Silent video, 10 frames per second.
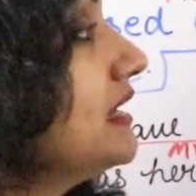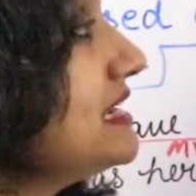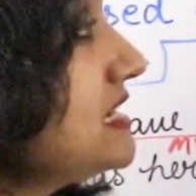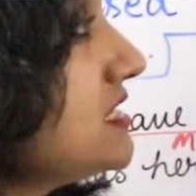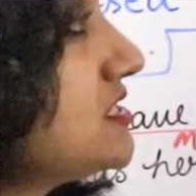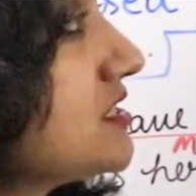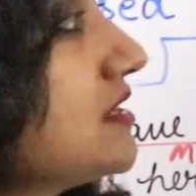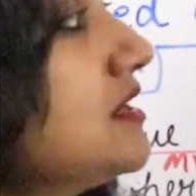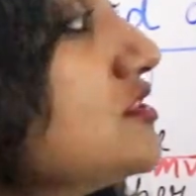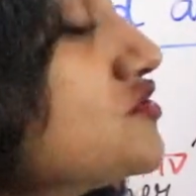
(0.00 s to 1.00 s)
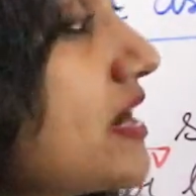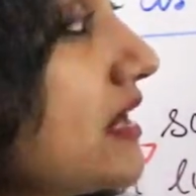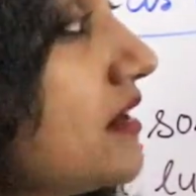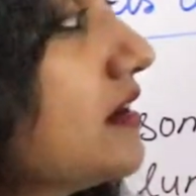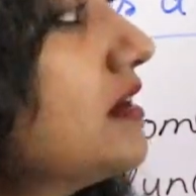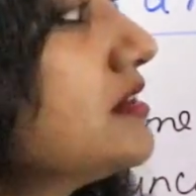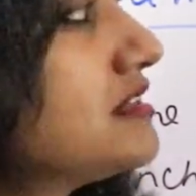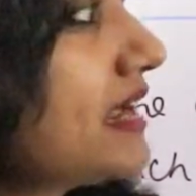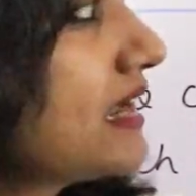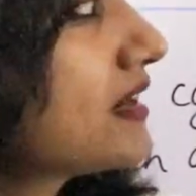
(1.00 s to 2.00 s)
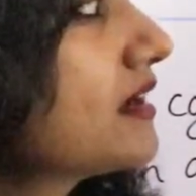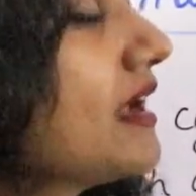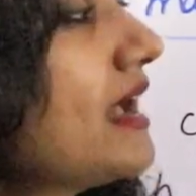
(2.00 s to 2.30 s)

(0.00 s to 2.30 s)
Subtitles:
Eat, drink, take,